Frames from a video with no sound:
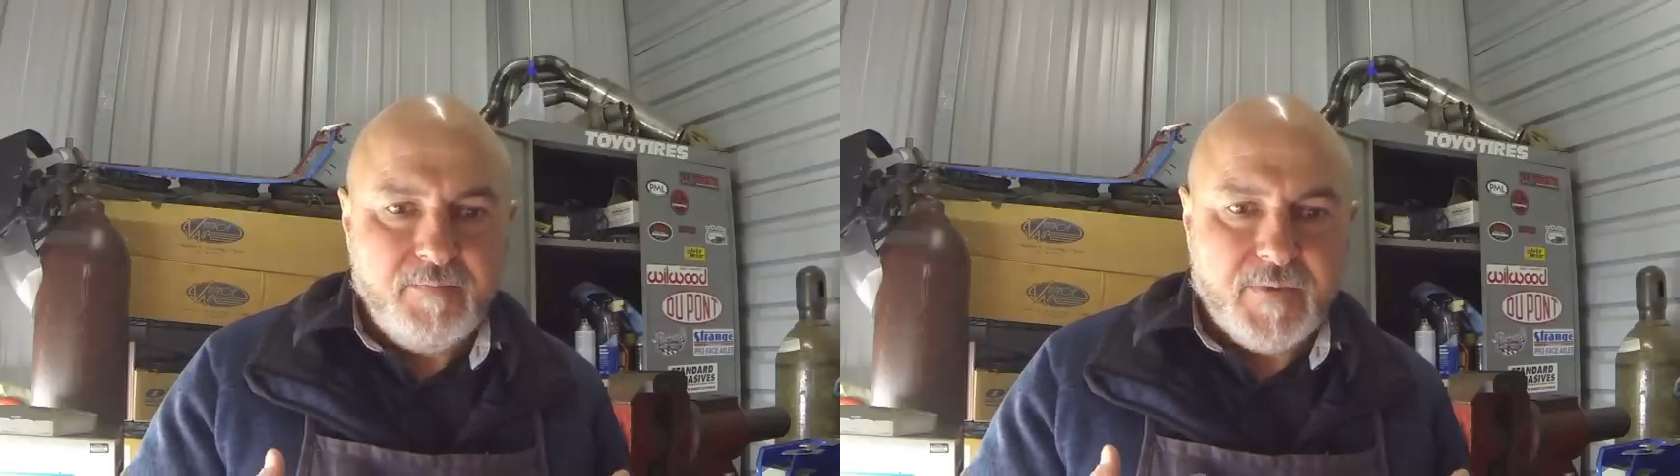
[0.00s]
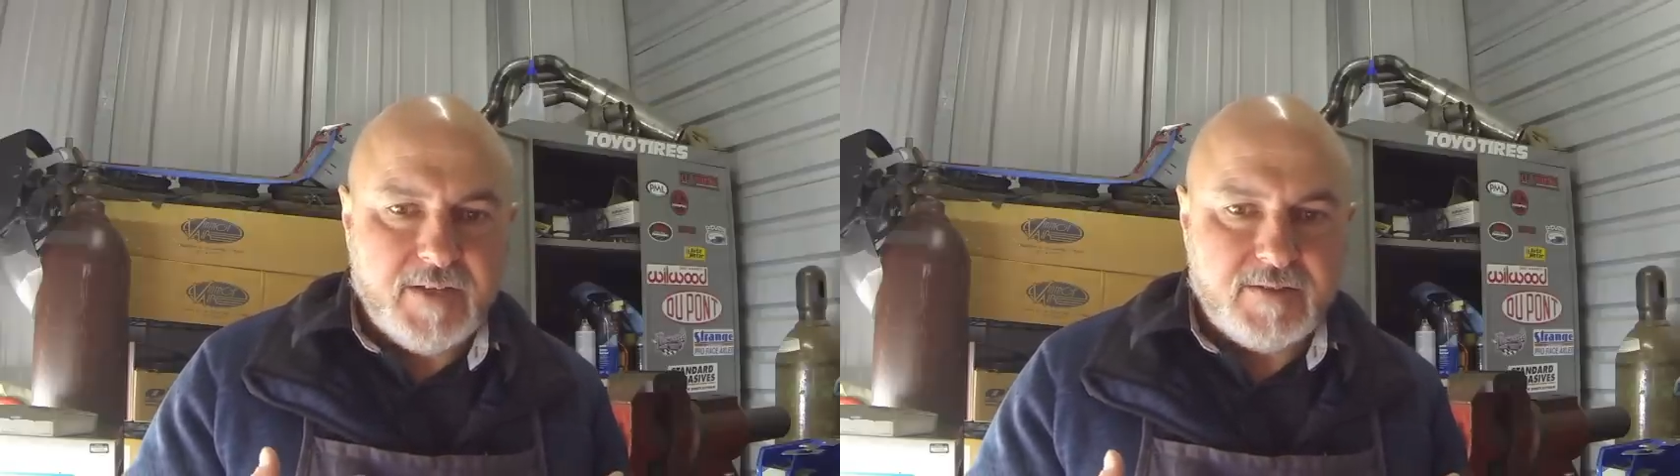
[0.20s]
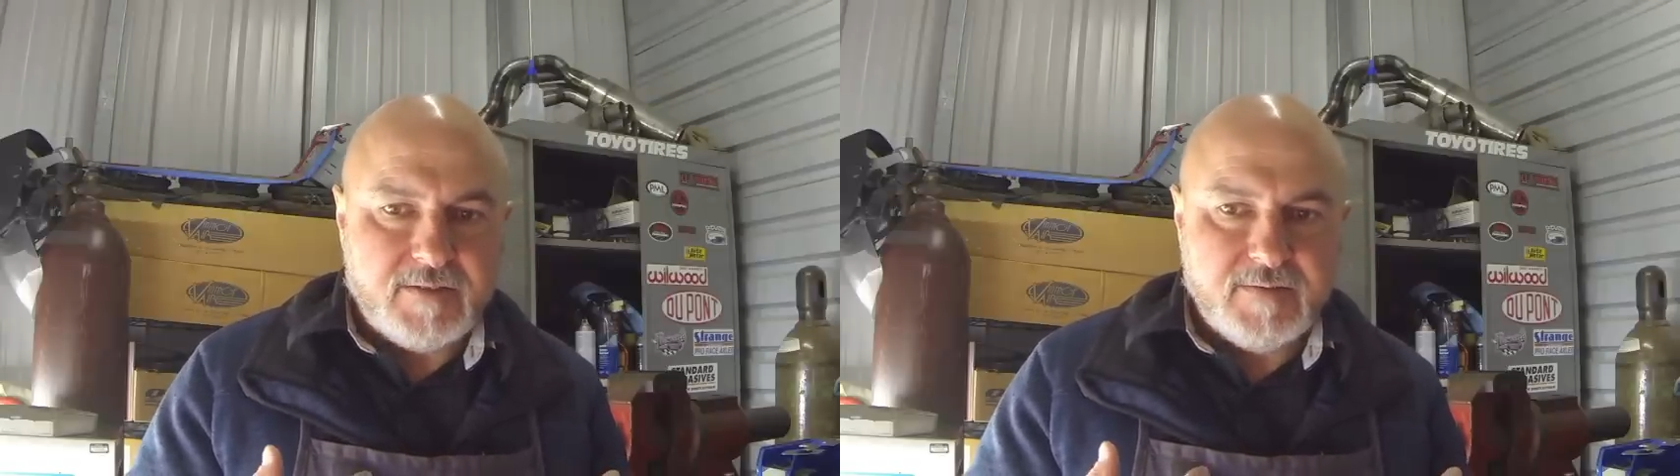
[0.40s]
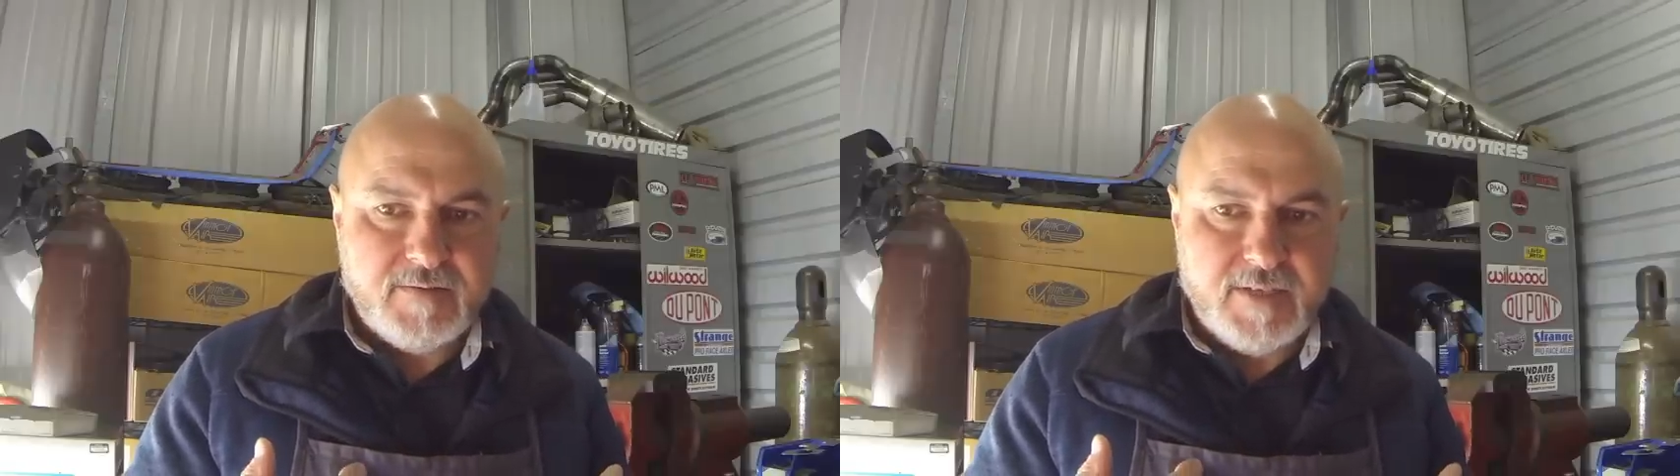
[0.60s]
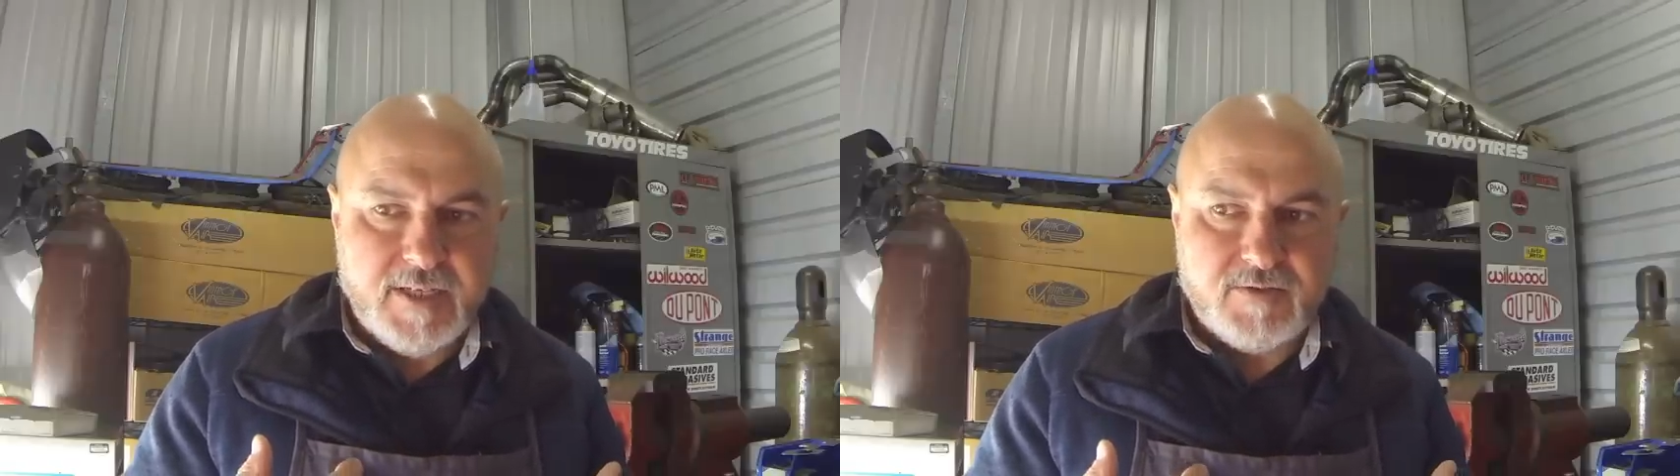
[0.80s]
it's
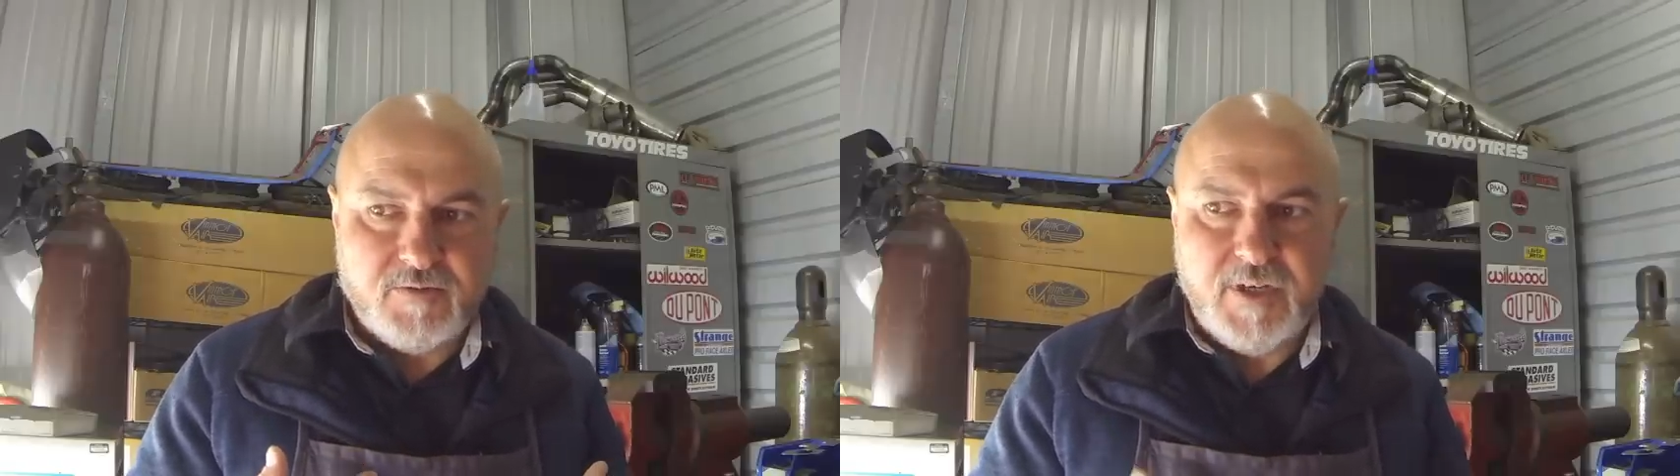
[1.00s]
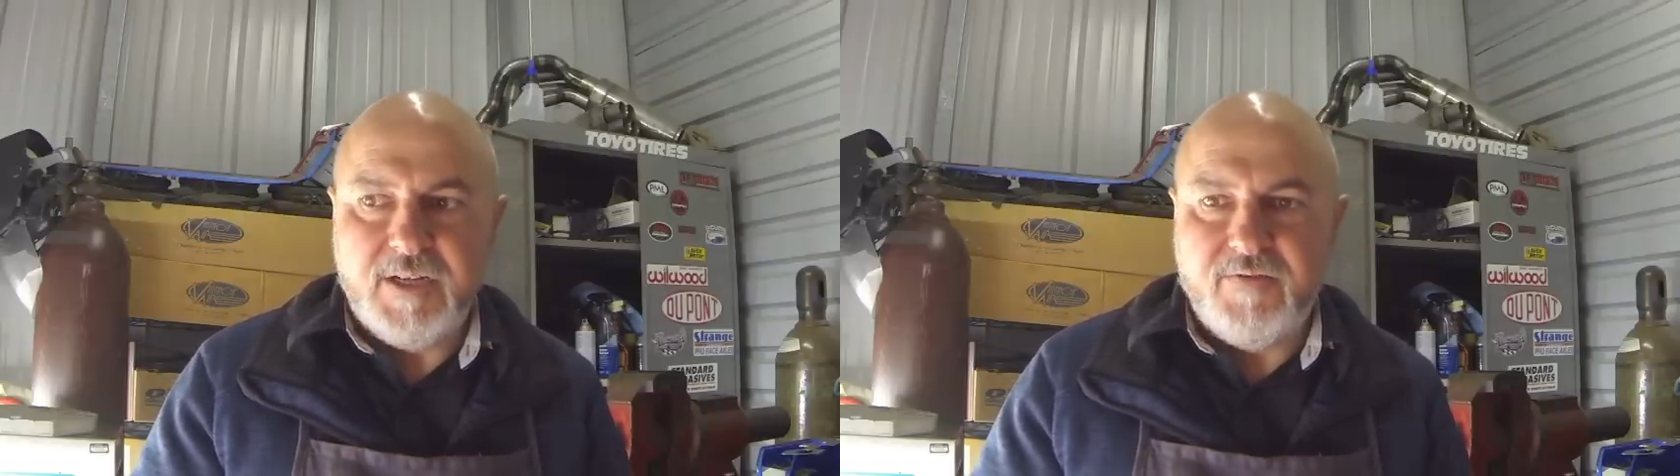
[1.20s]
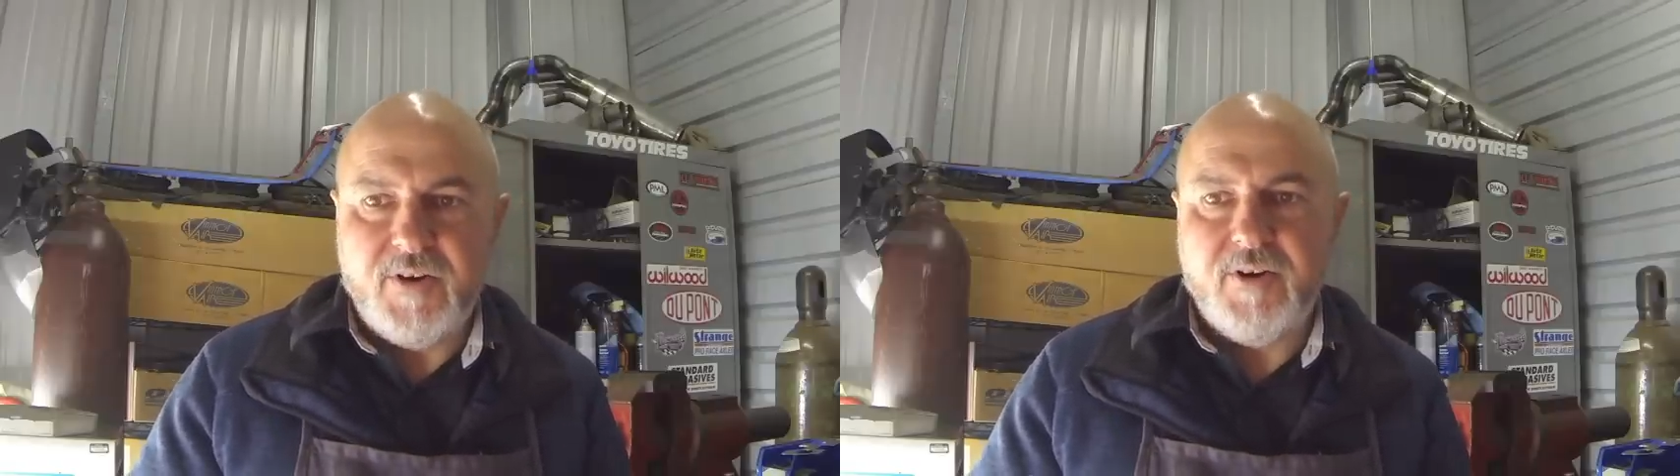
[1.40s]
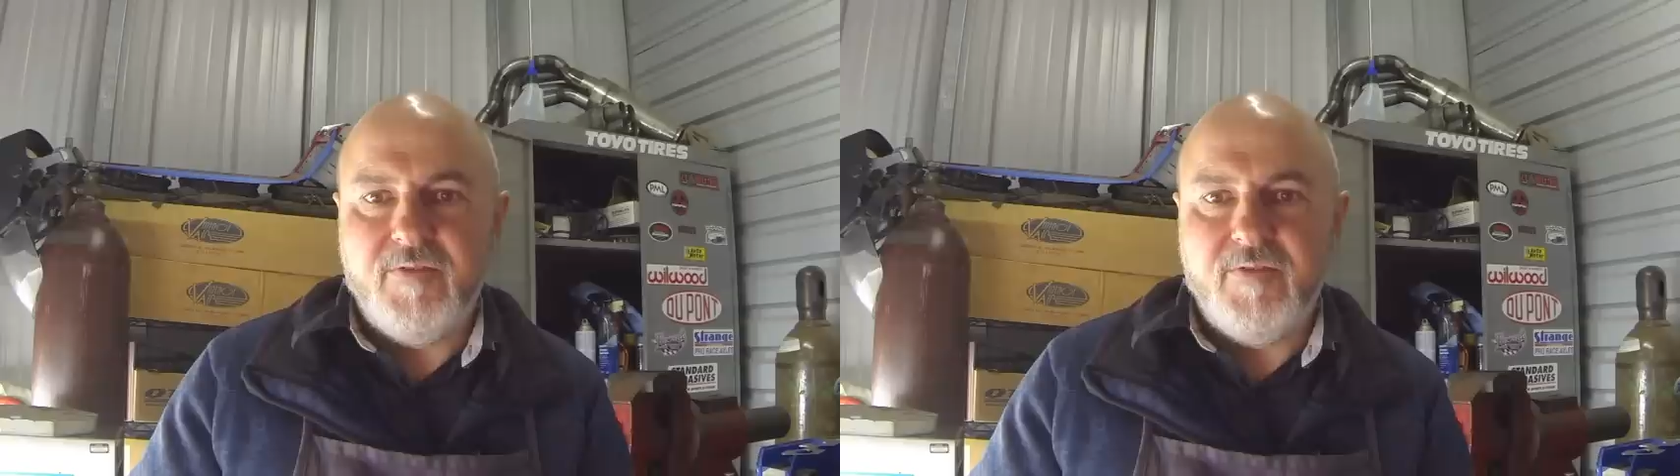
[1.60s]
really very,